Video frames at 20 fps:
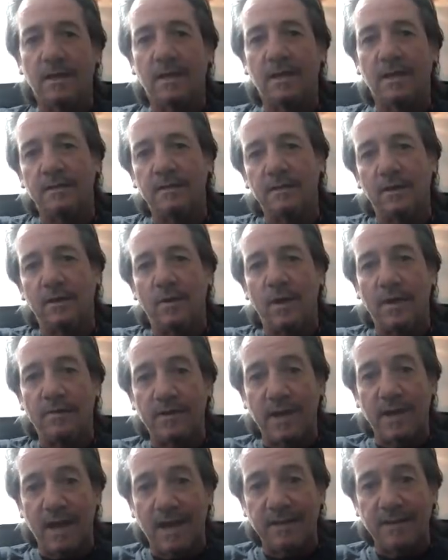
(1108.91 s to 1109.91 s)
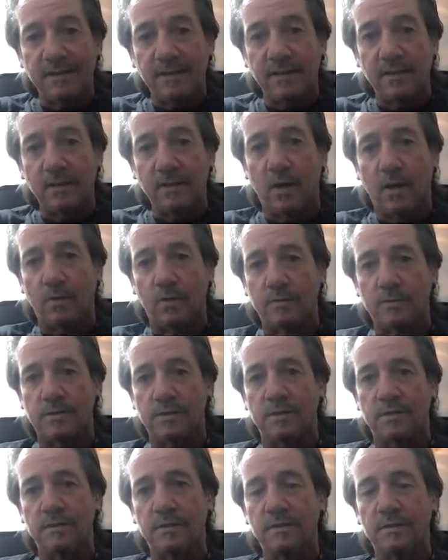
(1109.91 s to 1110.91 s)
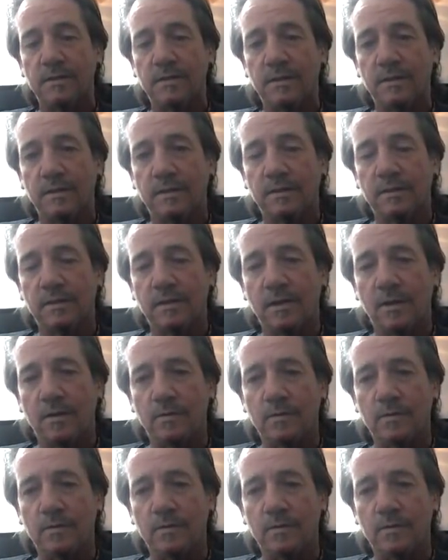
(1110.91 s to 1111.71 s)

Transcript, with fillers: you know, having a hand in goals and, you know.